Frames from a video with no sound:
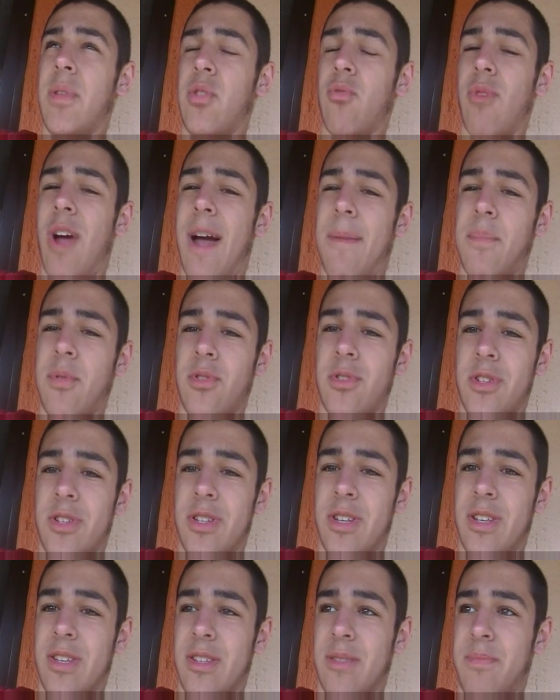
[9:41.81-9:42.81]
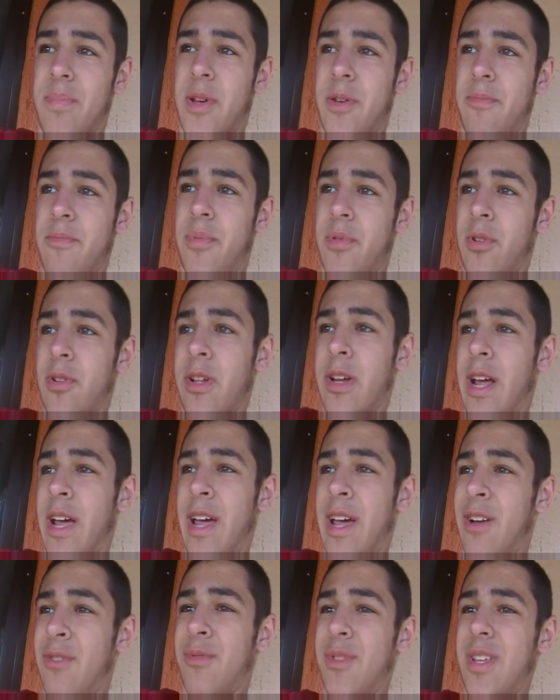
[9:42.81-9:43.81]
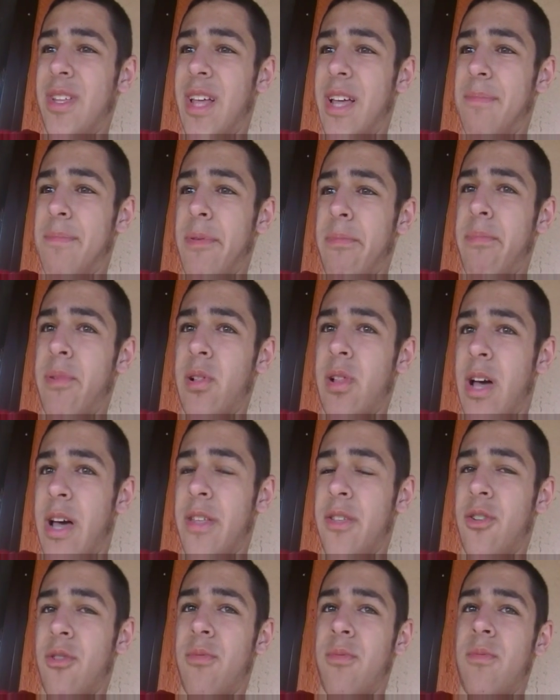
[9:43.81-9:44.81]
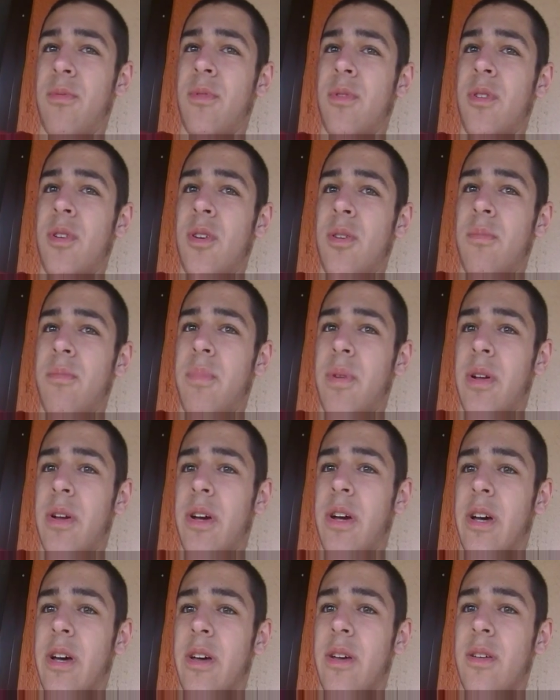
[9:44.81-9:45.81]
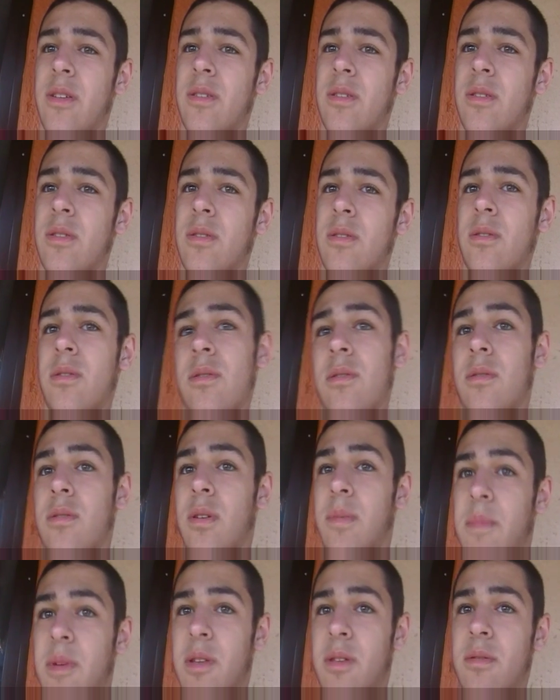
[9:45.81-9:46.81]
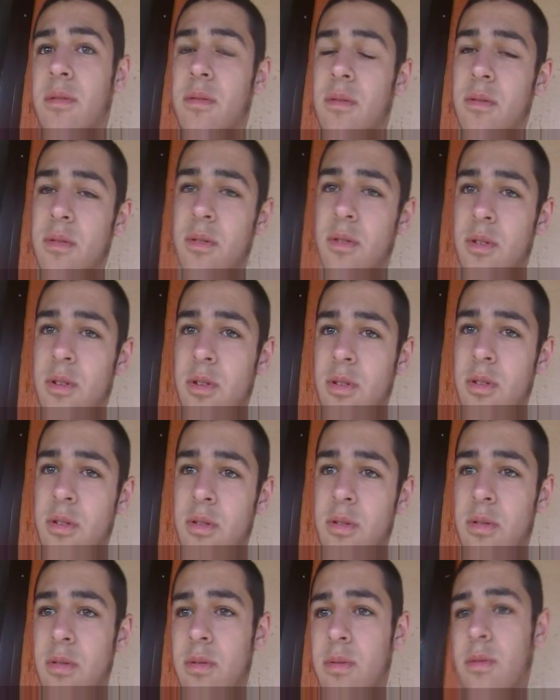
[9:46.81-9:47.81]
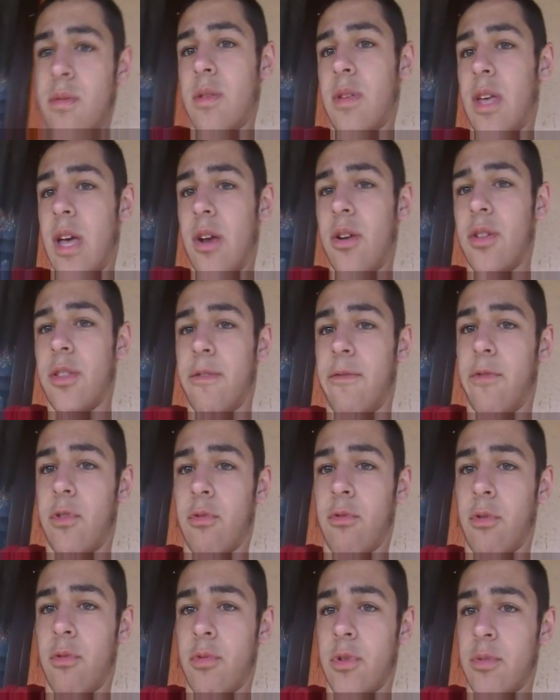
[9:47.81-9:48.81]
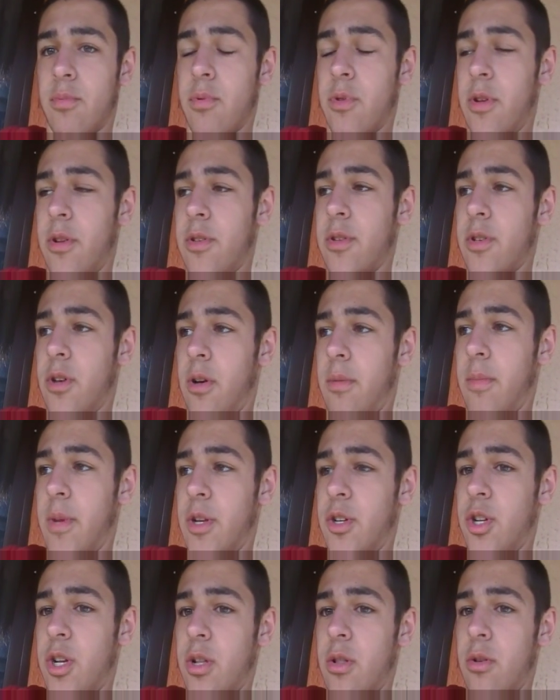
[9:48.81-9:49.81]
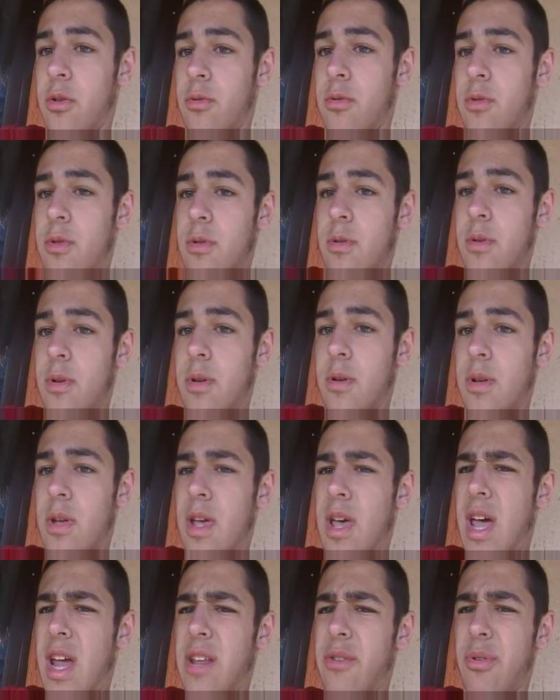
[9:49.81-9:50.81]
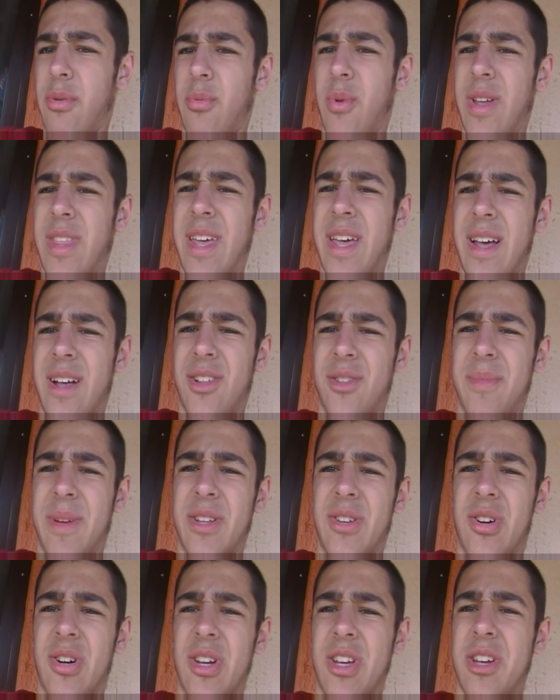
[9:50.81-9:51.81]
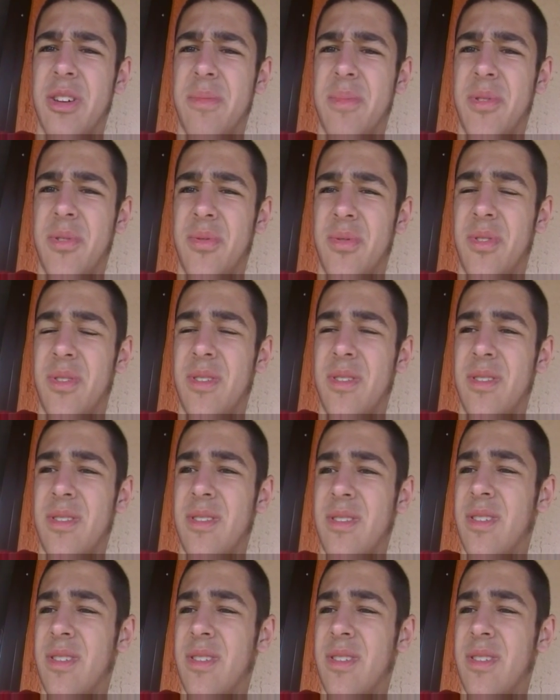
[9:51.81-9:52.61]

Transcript: but the rapper is Pitbull, and I don't really like Pitbull either, but I mean, Get on the Floor was a pretty good song by J-Lo. Anyway, why the hell am I talking about?